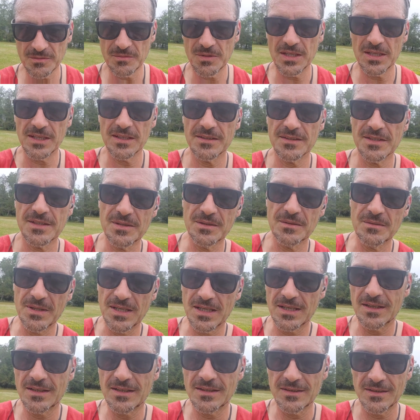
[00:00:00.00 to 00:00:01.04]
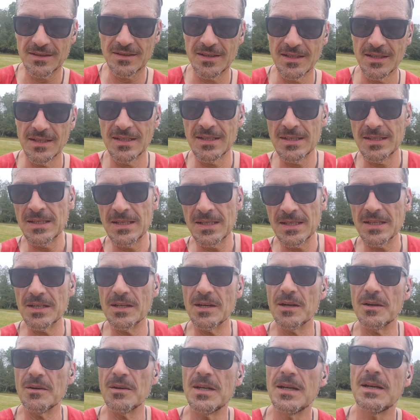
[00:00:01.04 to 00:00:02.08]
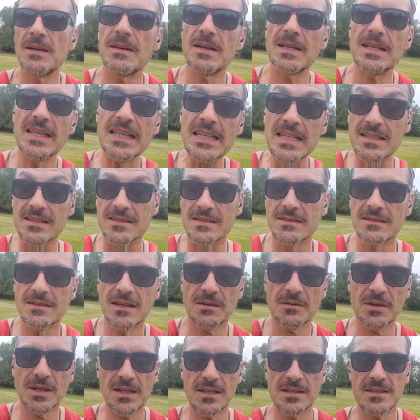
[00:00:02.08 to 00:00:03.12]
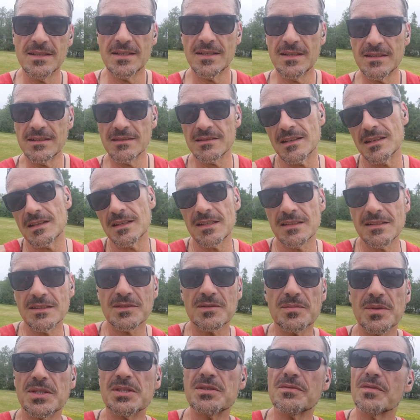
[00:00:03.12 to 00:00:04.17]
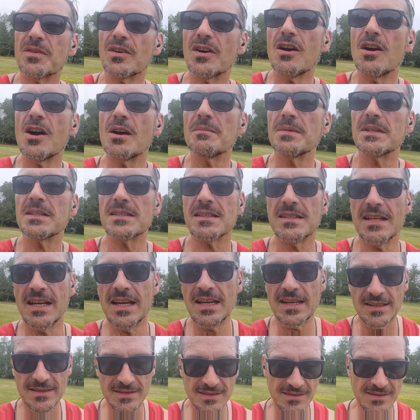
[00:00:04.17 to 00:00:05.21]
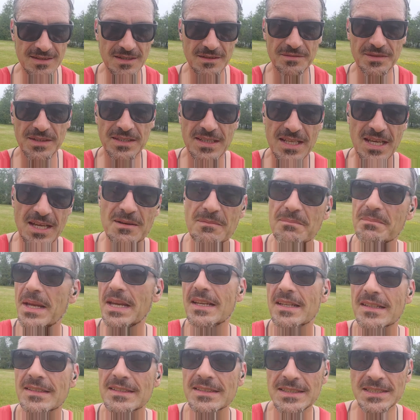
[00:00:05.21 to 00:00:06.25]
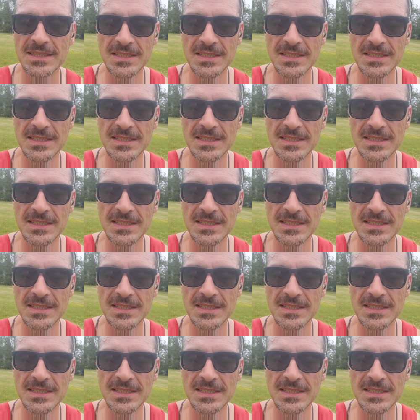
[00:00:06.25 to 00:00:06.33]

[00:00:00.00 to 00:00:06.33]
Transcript: wanted to, you know, eat. I switched for almonds and eggs and stuff like that, and bacon.